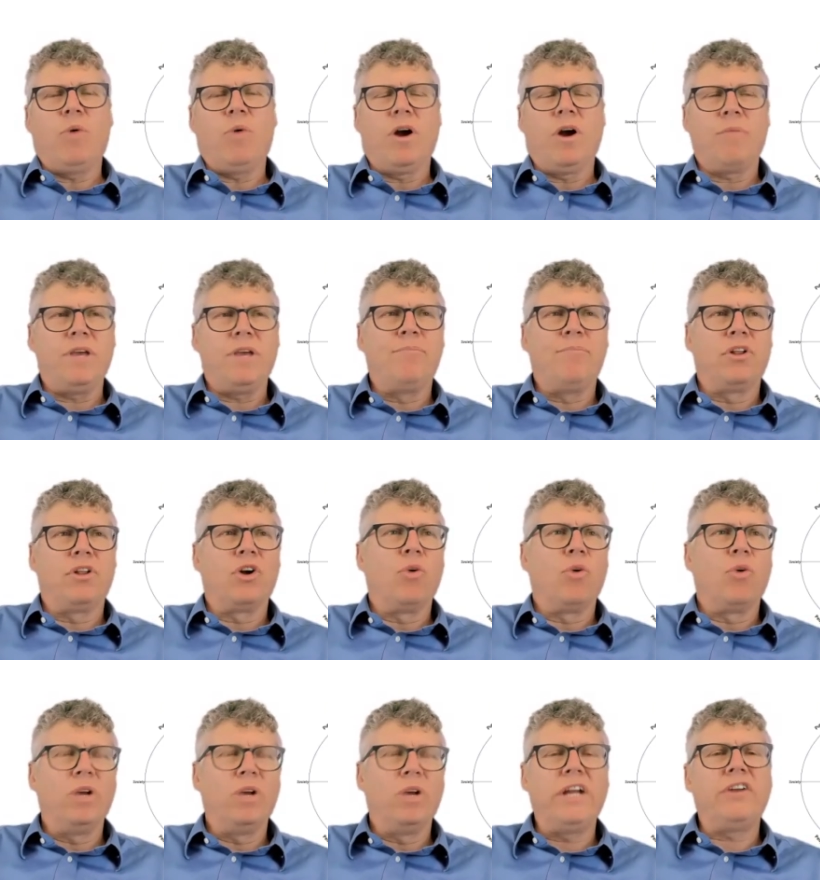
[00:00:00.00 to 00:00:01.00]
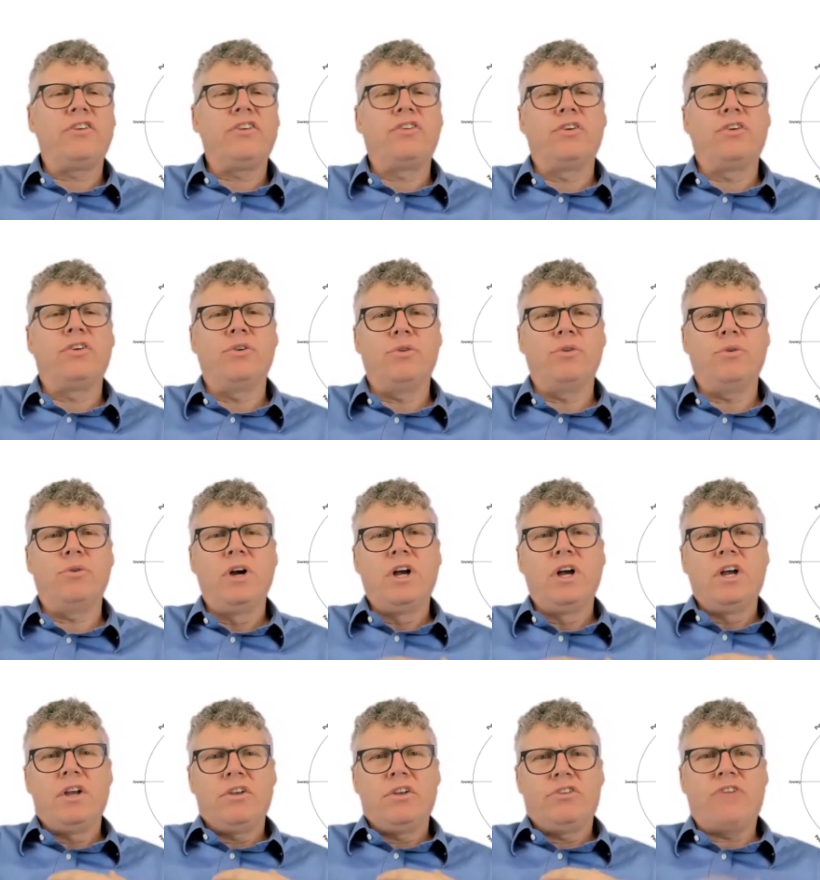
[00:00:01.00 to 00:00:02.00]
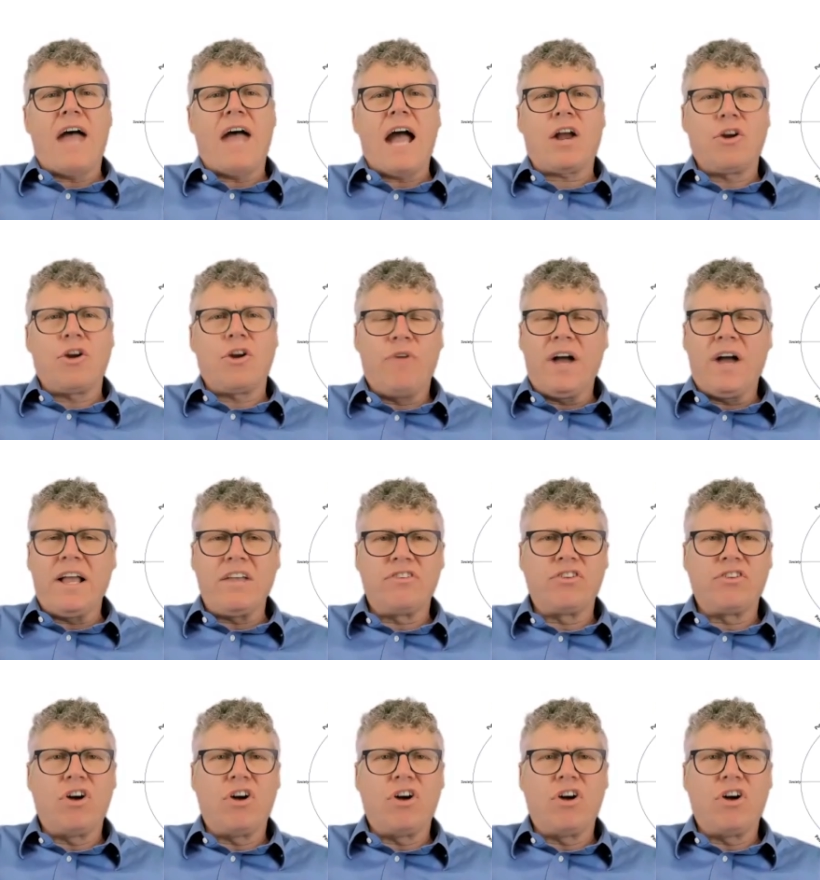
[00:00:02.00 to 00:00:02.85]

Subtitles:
where people are willing to sacrifice